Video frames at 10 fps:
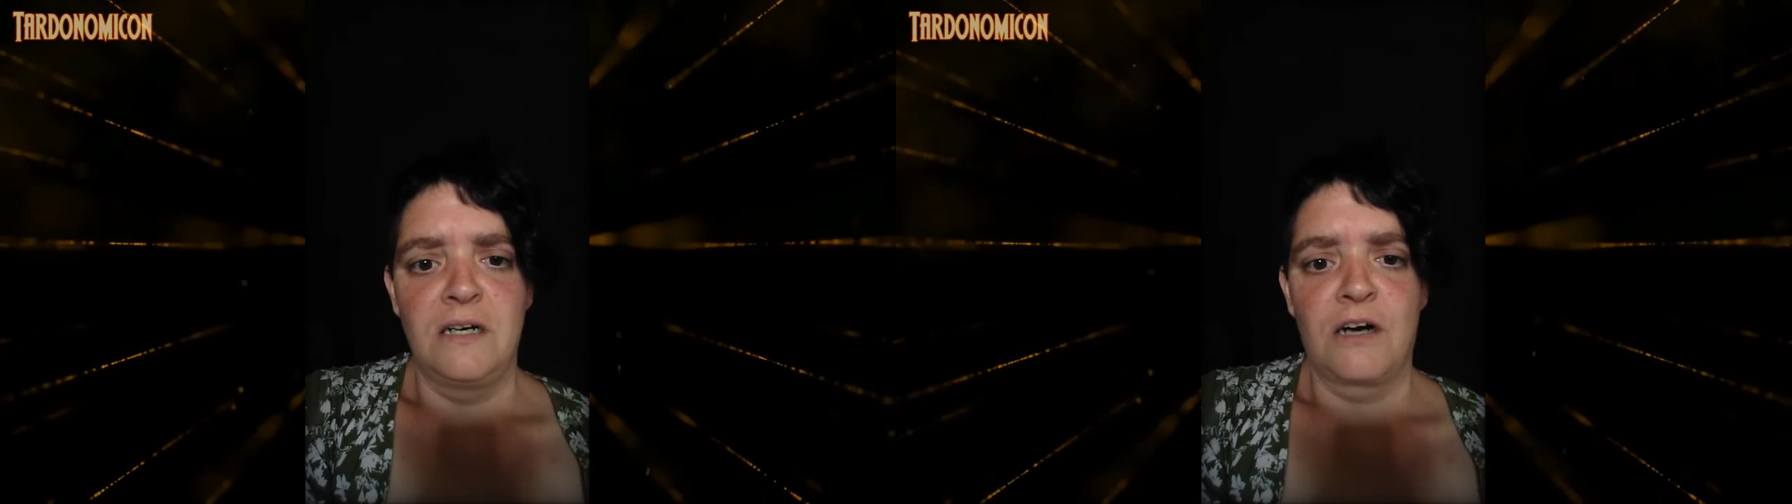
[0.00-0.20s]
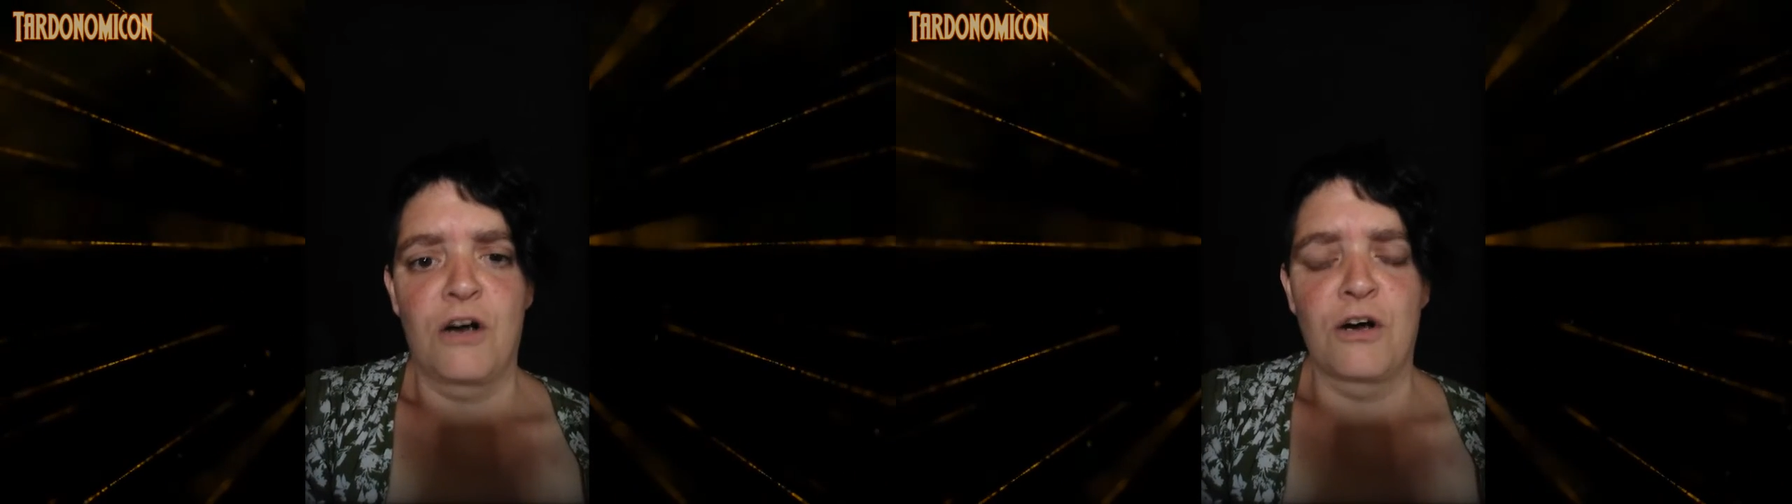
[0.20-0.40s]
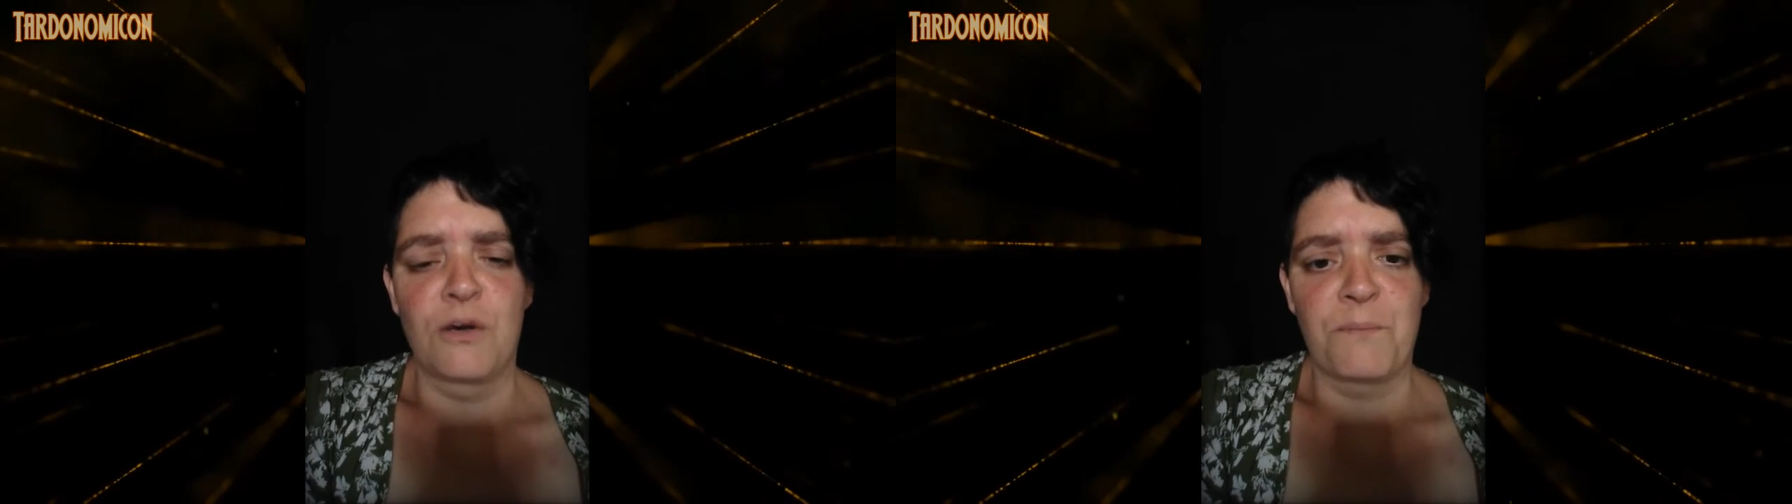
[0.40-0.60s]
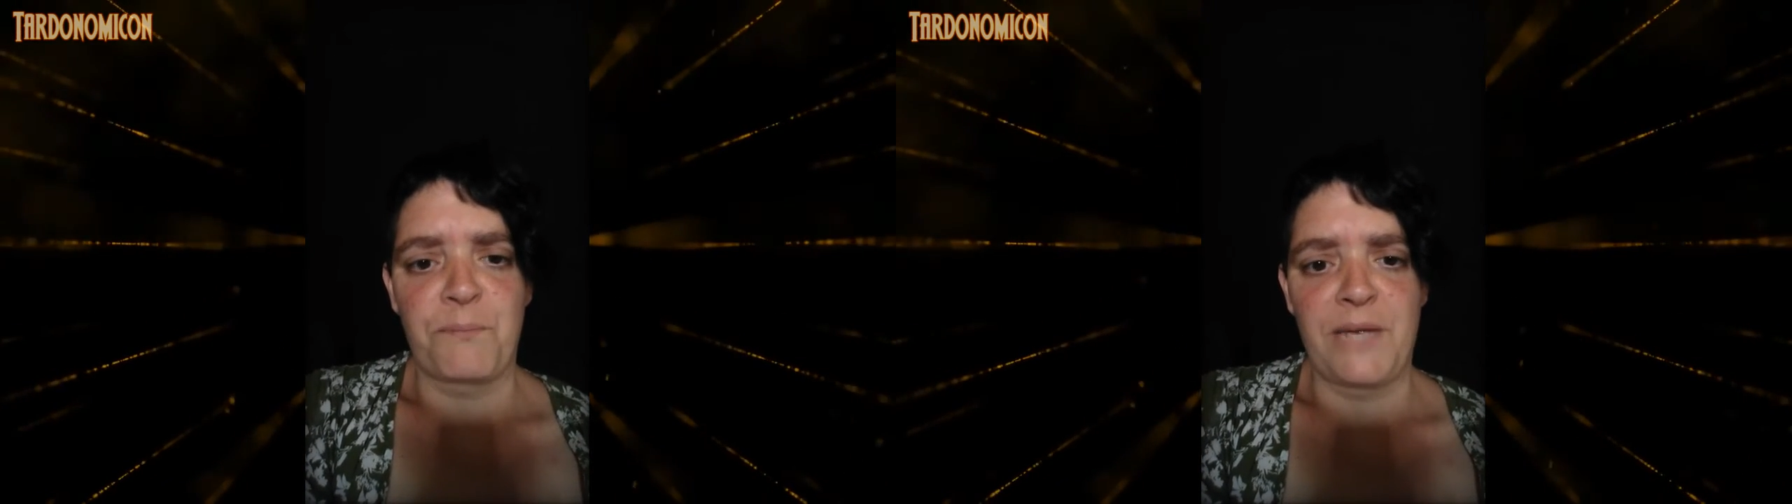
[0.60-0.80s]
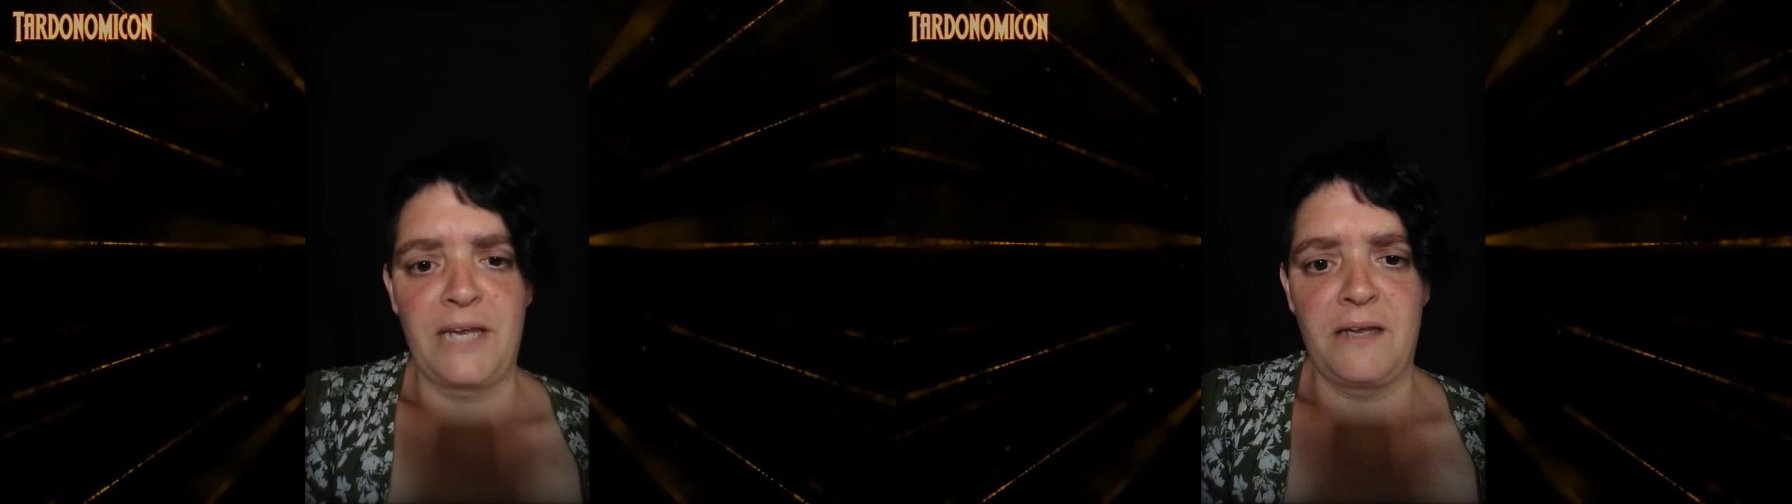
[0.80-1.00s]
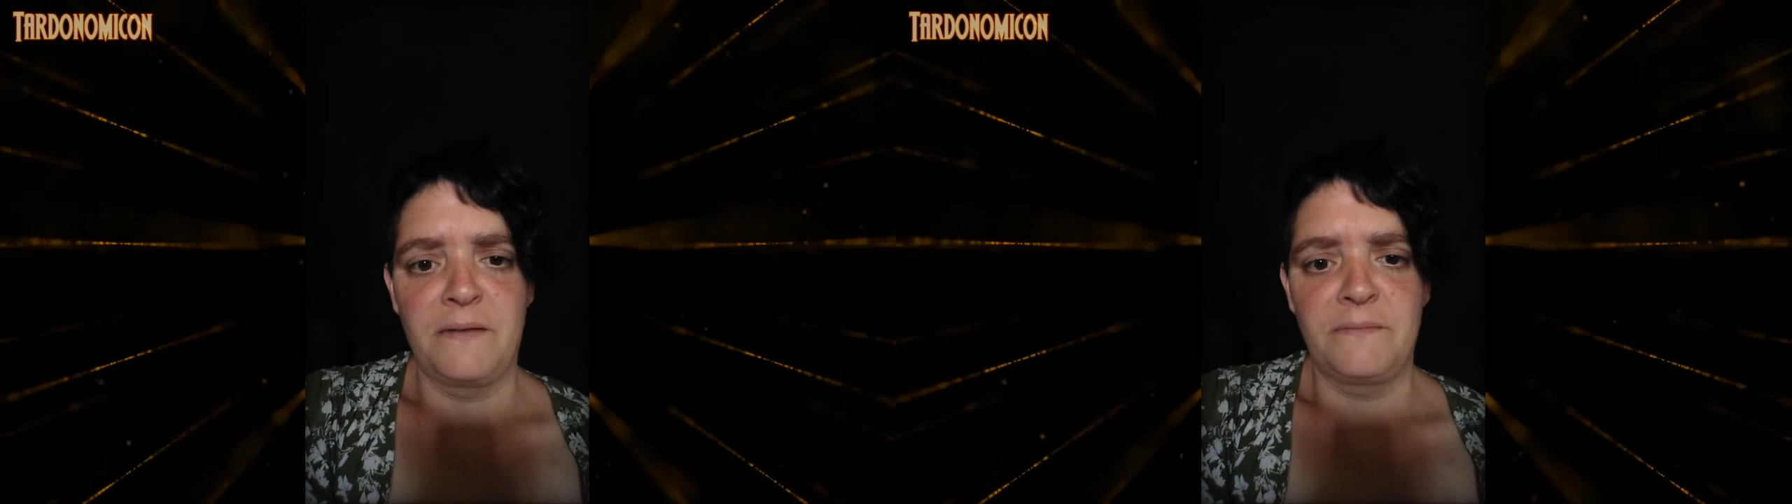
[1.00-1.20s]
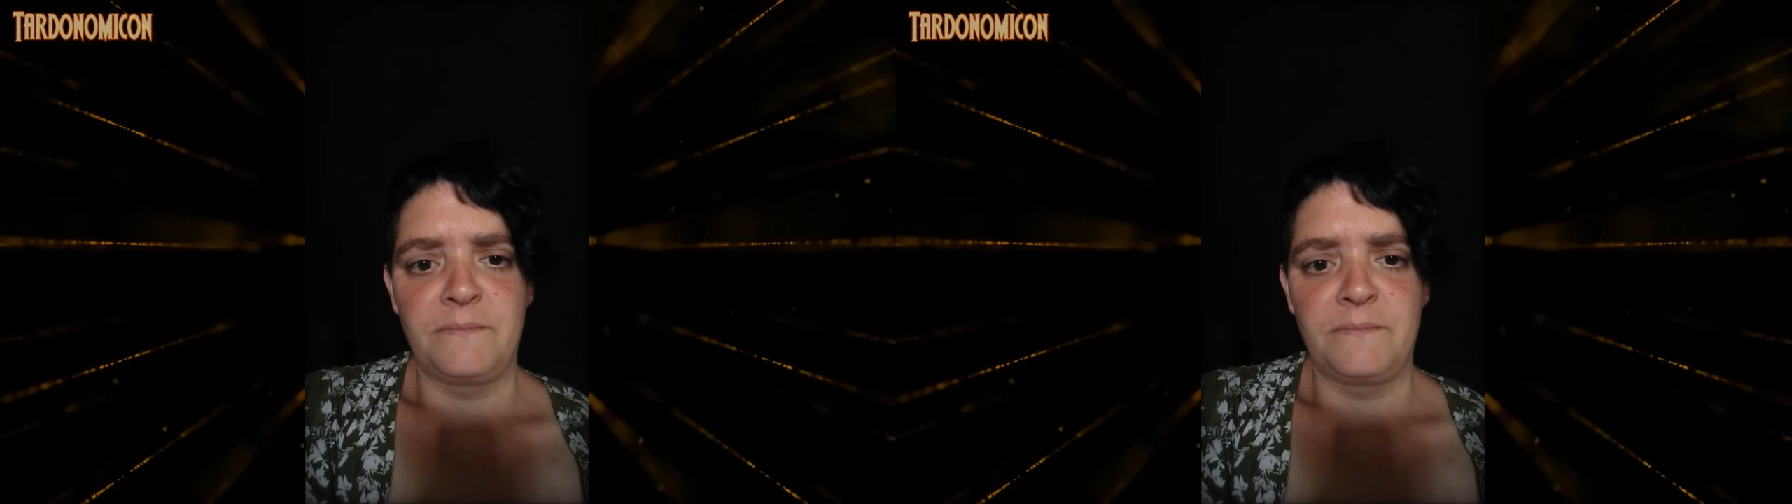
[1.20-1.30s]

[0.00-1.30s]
hurt me.